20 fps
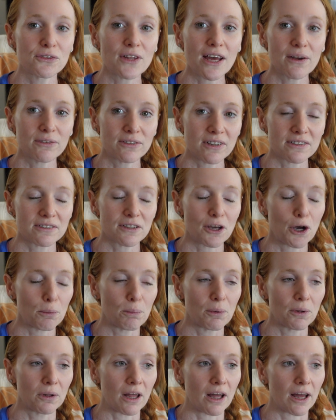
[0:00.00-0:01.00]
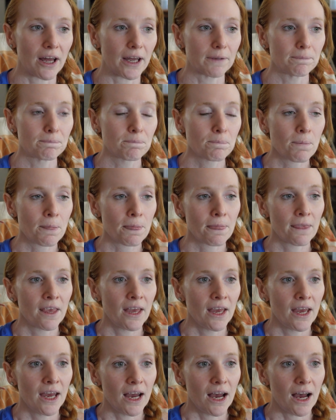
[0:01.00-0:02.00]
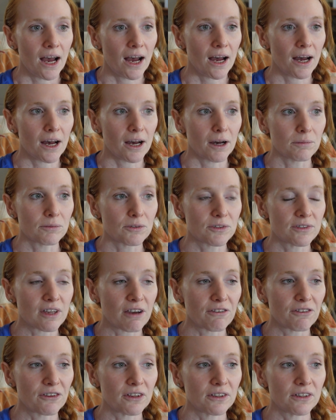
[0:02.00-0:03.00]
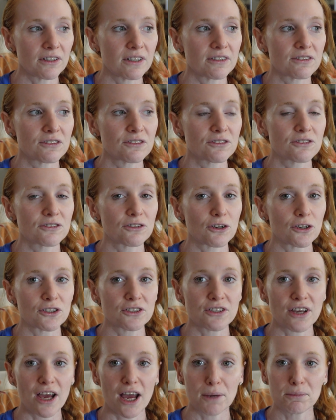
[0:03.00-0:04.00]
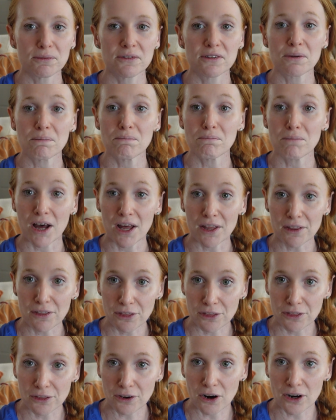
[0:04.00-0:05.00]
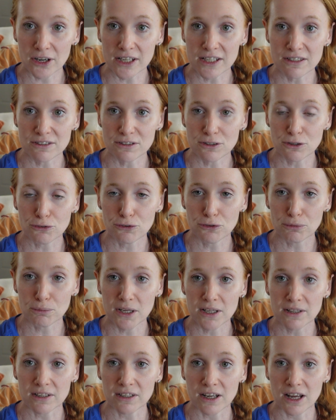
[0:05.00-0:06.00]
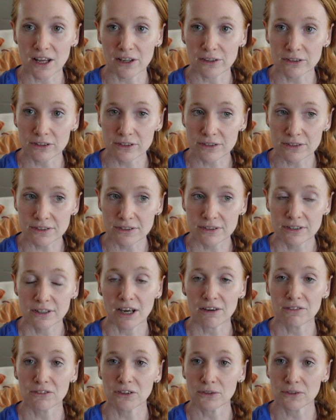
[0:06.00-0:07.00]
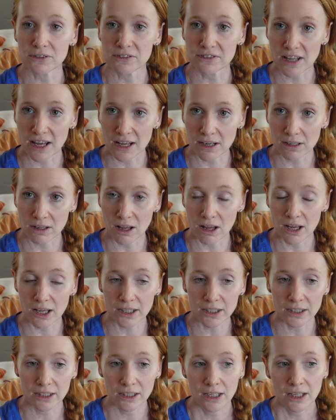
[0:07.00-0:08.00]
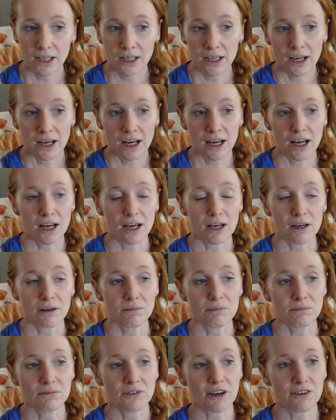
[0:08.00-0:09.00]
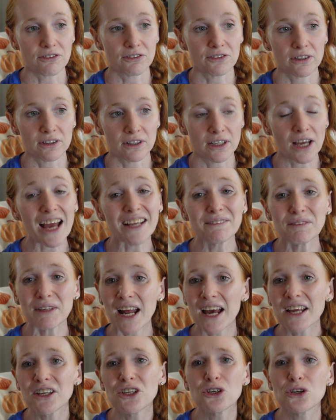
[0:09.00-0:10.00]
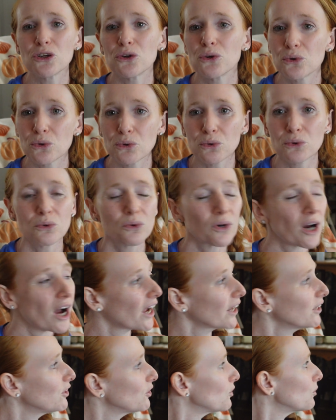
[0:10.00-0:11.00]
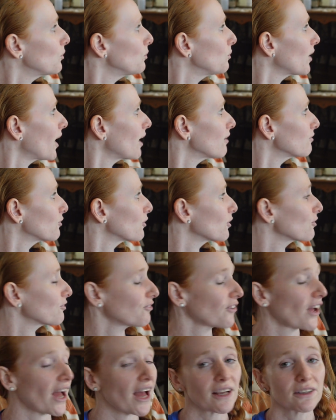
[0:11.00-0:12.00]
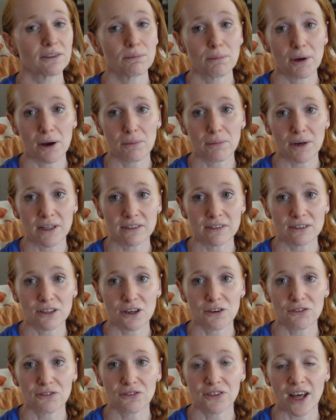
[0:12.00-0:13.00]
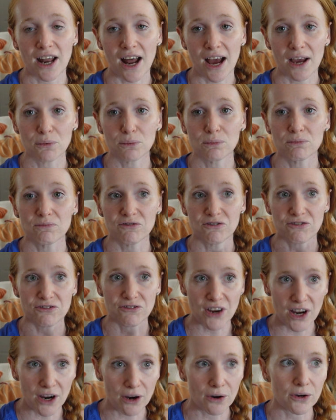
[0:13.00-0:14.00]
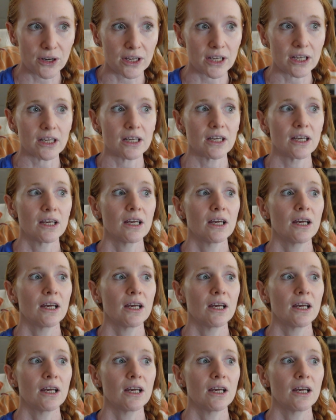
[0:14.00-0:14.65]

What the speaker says: that does help a lot. Definitely certain times of the month are easier for me than others. I've noticed that a lot. Definitely. I mean, I knew that for a fact about myself, that I'm very